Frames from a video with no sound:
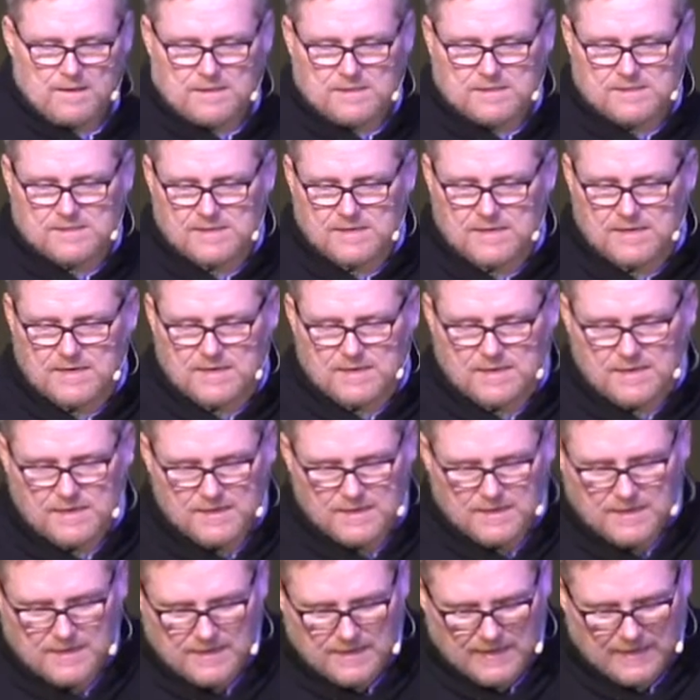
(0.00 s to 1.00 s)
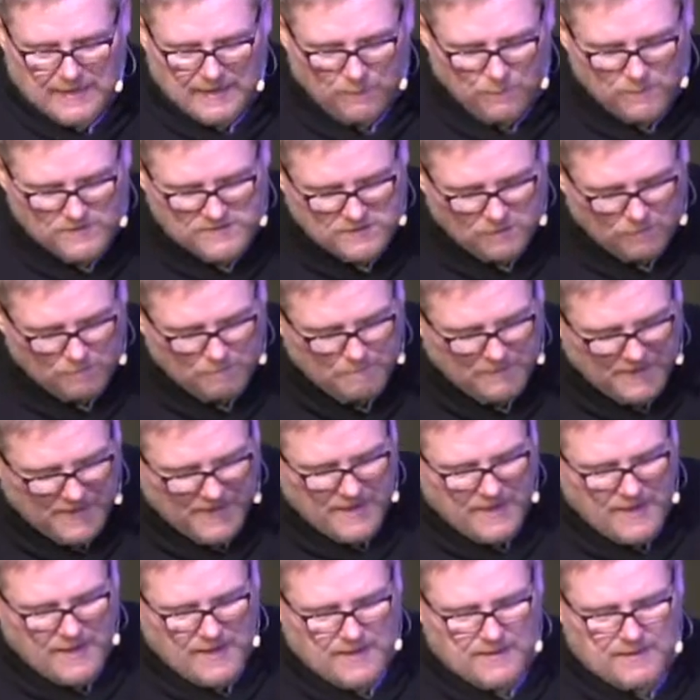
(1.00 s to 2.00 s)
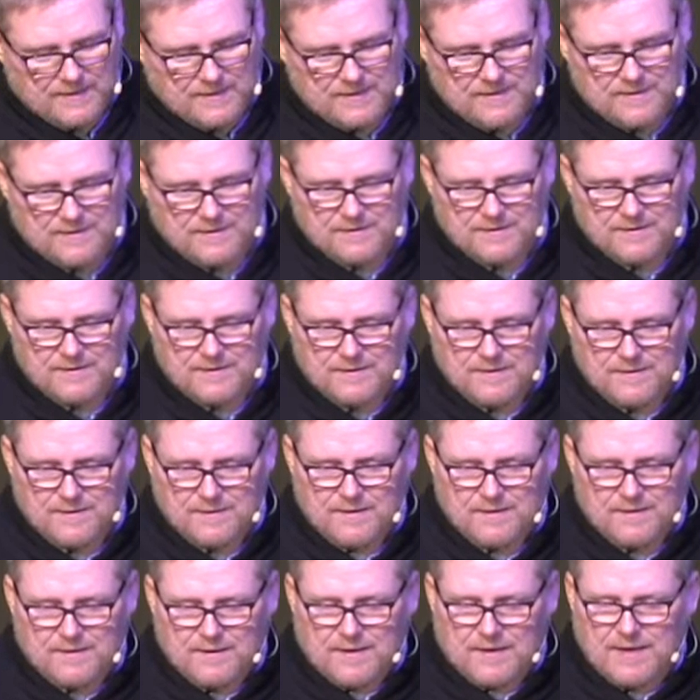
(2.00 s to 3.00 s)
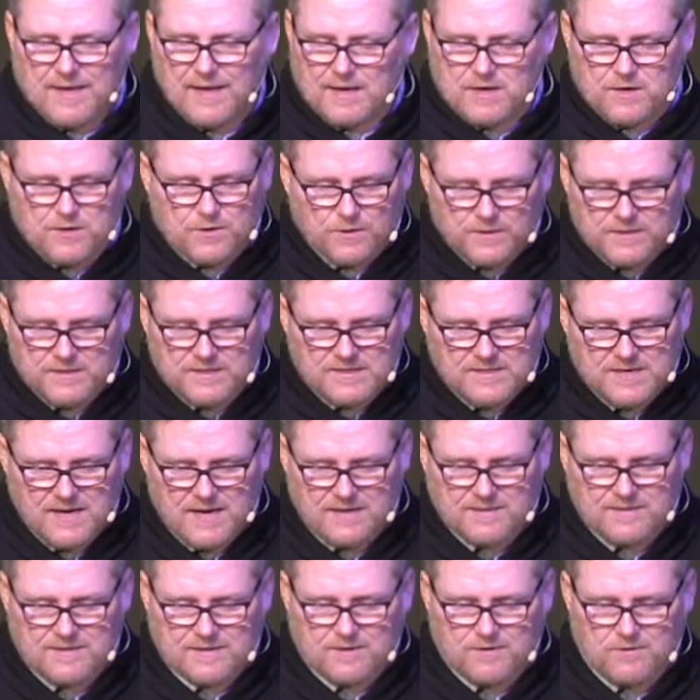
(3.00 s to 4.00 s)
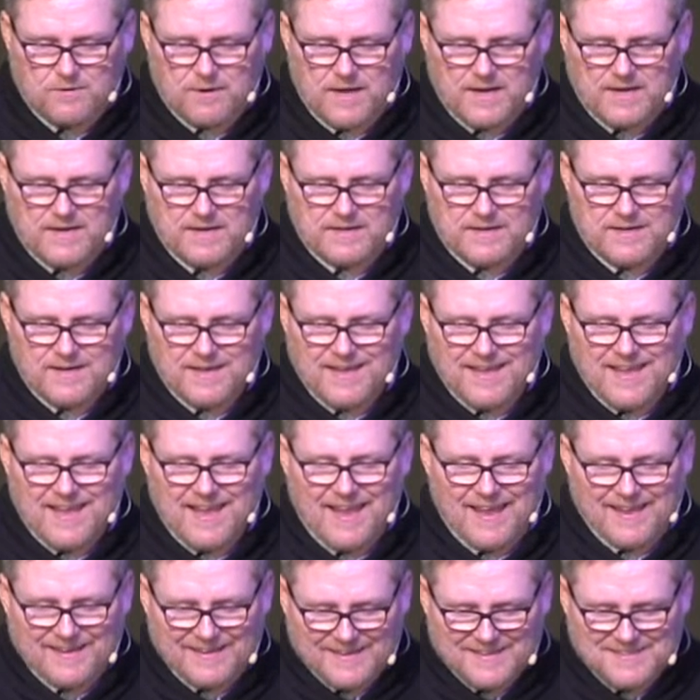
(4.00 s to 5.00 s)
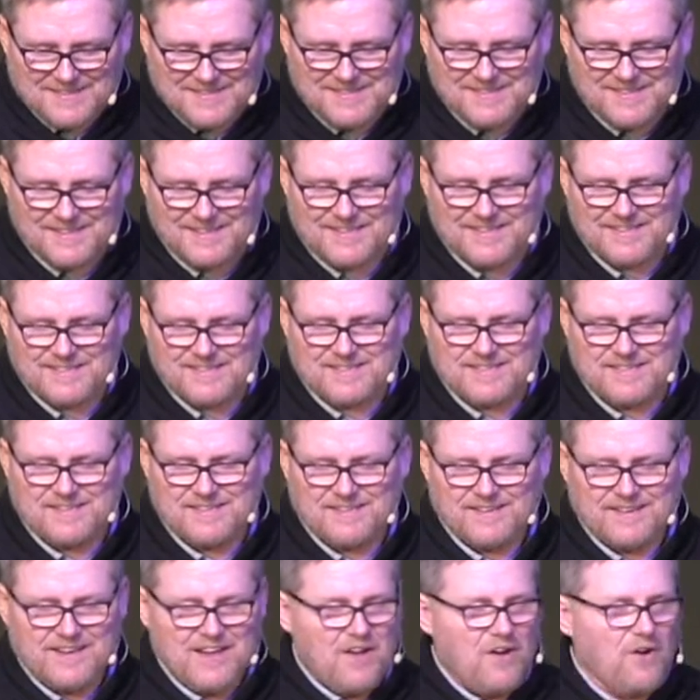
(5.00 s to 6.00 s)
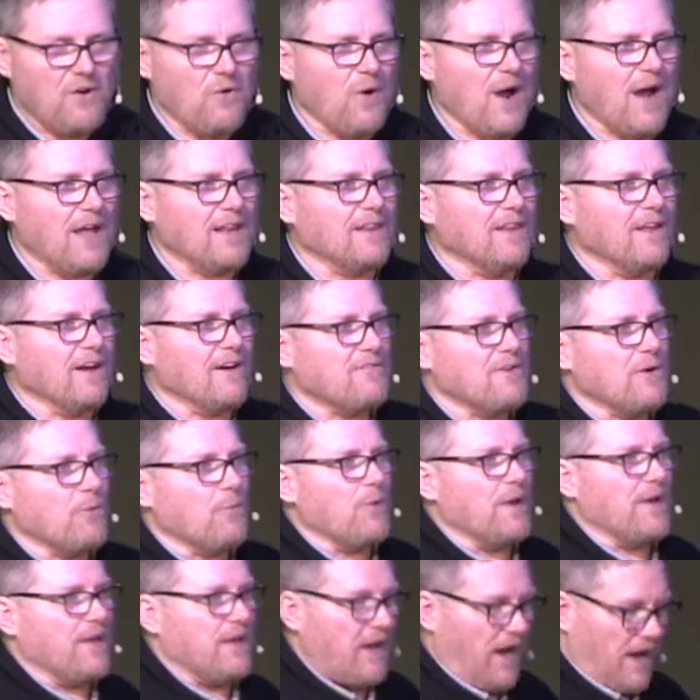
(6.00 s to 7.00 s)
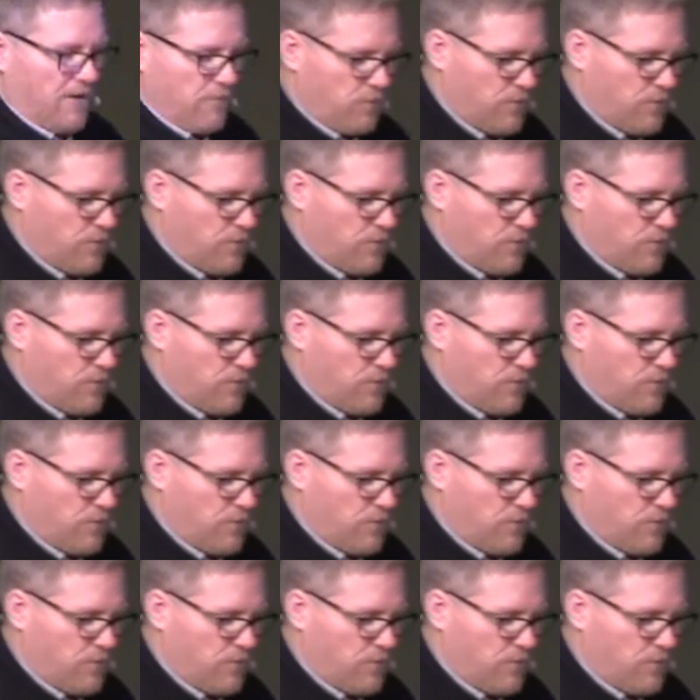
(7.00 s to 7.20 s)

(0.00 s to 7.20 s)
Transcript: See, he was obeying. He couldn't take the credit and he didn't. Oh, I love it when I